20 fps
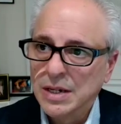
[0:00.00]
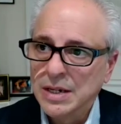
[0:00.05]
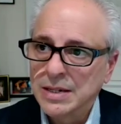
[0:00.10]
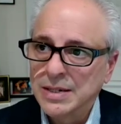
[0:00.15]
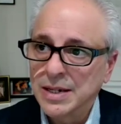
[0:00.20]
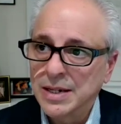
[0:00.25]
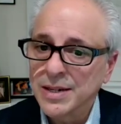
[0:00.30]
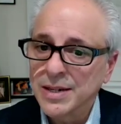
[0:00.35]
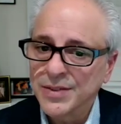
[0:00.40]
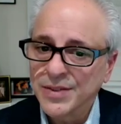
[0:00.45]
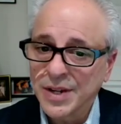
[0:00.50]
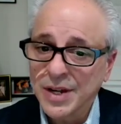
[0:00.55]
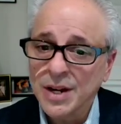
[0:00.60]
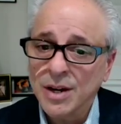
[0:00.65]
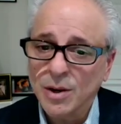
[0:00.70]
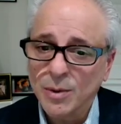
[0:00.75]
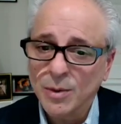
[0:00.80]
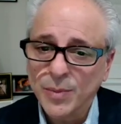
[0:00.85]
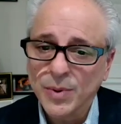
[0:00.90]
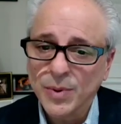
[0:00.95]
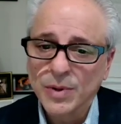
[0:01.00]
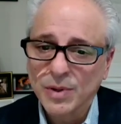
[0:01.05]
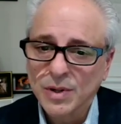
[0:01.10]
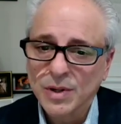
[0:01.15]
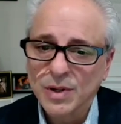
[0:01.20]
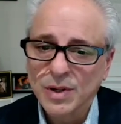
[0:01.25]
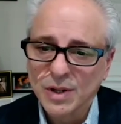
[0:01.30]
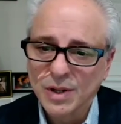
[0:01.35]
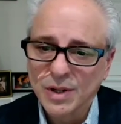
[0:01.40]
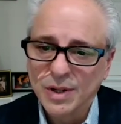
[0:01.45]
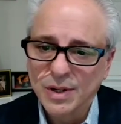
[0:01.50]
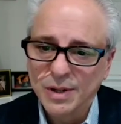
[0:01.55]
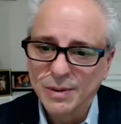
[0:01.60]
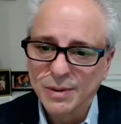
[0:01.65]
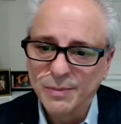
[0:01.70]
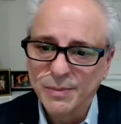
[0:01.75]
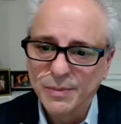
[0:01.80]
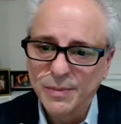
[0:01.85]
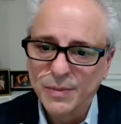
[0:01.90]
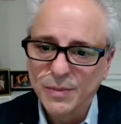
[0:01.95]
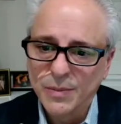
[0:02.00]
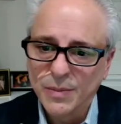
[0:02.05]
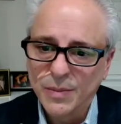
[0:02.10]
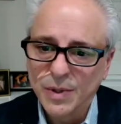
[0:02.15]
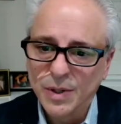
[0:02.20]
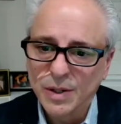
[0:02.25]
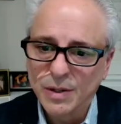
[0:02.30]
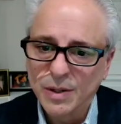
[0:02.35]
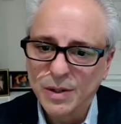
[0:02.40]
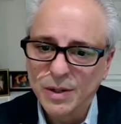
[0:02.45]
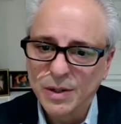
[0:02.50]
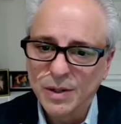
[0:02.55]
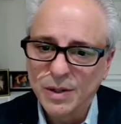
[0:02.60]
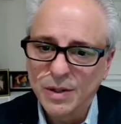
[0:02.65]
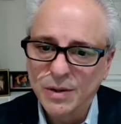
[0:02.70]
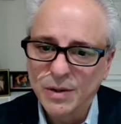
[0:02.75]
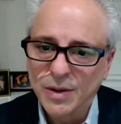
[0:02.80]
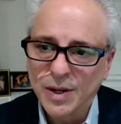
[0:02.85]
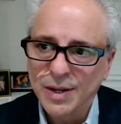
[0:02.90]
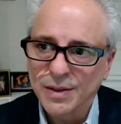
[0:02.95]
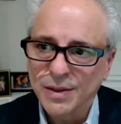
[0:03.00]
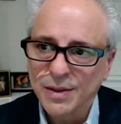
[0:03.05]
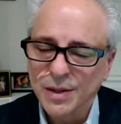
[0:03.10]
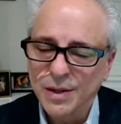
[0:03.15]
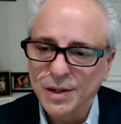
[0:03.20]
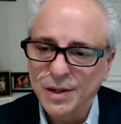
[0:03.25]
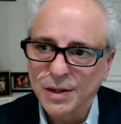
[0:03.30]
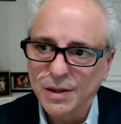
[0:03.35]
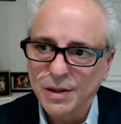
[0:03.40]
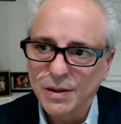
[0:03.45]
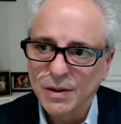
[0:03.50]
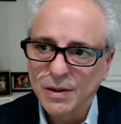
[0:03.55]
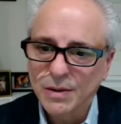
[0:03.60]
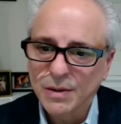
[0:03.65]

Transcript: it does help. I think.